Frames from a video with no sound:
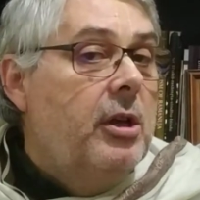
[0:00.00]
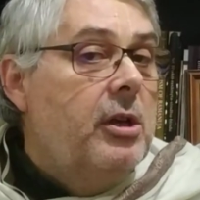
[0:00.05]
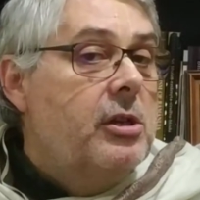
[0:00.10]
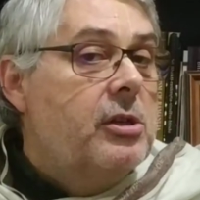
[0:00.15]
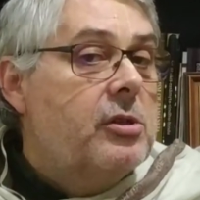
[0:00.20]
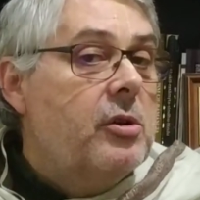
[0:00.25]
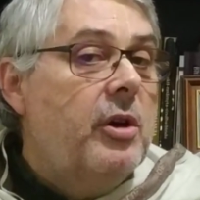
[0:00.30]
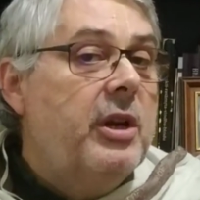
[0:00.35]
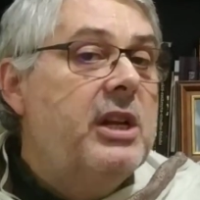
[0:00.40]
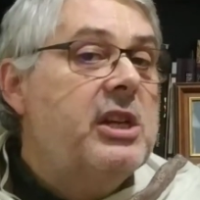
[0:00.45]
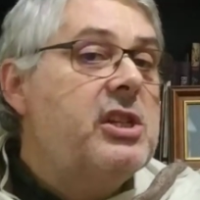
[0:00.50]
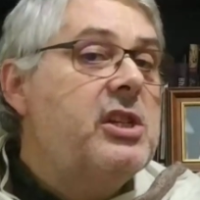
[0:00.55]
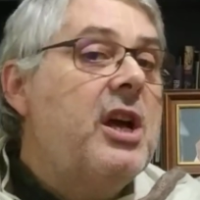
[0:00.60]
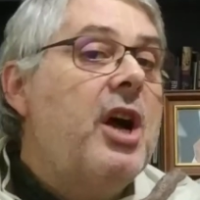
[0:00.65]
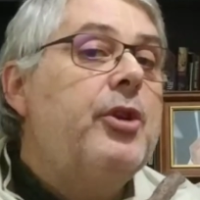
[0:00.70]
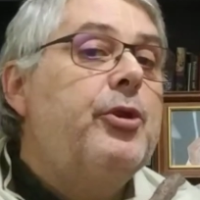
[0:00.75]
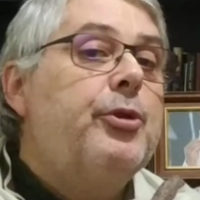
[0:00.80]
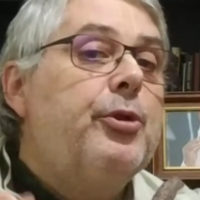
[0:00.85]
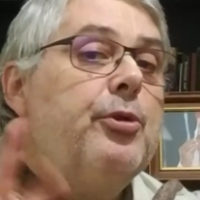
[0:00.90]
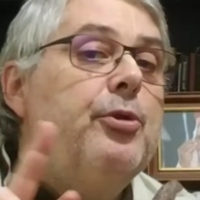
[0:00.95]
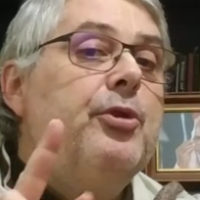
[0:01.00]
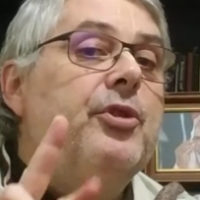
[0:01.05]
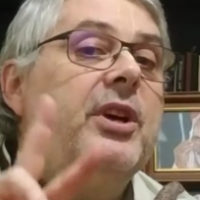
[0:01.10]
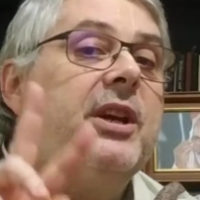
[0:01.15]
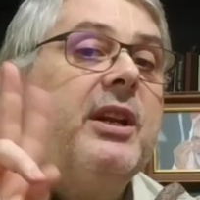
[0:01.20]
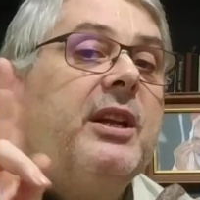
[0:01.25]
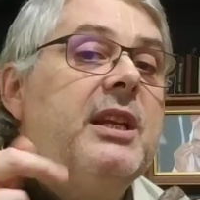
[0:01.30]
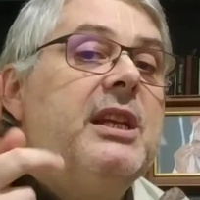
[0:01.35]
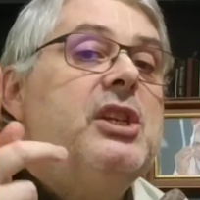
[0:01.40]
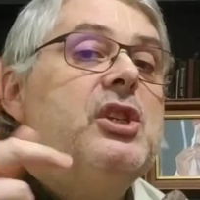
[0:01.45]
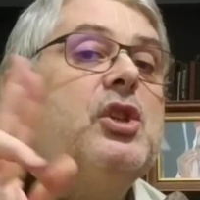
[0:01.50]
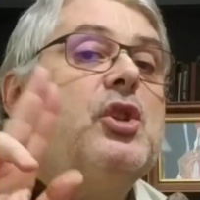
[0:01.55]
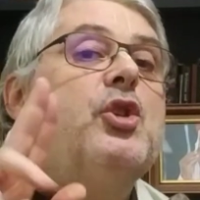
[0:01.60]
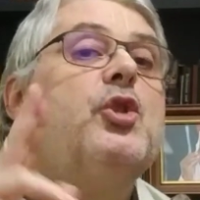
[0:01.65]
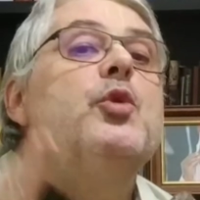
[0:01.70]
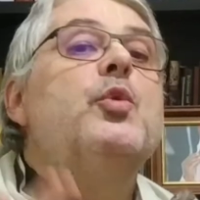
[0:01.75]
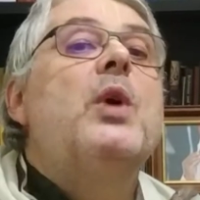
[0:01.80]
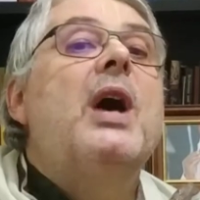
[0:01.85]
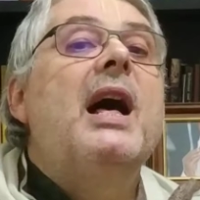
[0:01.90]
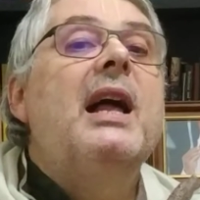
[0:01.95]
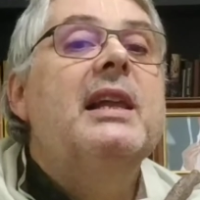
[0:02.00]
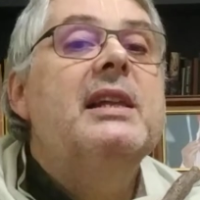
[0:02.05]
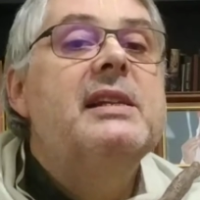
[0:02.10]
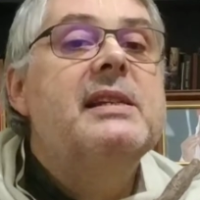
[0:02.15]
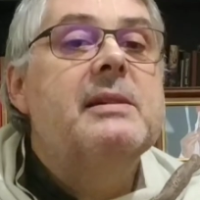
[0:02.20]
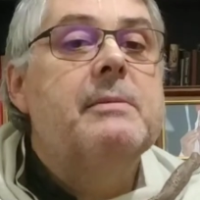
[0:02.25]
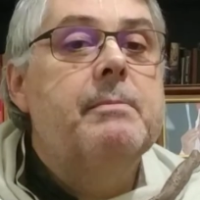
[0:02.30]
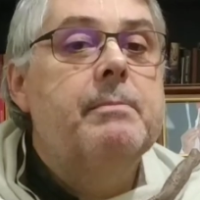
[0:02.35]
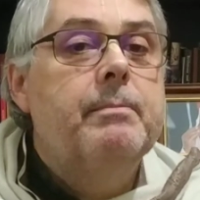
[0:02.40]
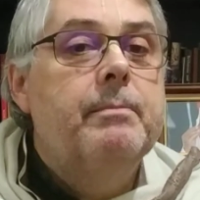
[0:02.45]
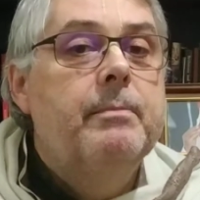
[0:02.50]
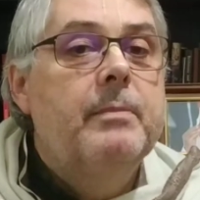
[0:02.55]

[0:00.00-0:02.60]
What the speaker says: So it is not true that it is a dualism.